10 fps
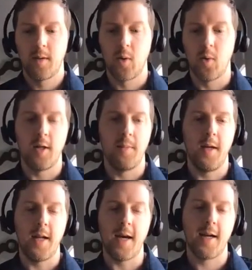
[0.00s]
going to
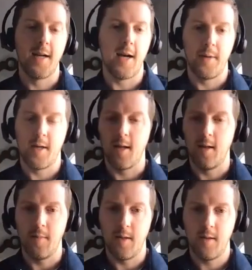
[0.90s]
be an economic
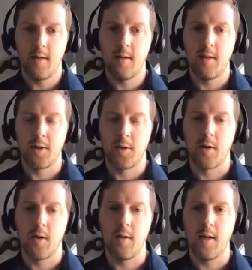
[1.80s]
element, as they're
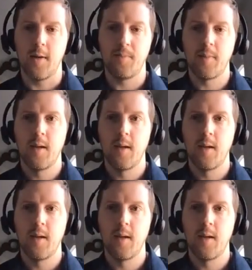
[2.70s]
calling it.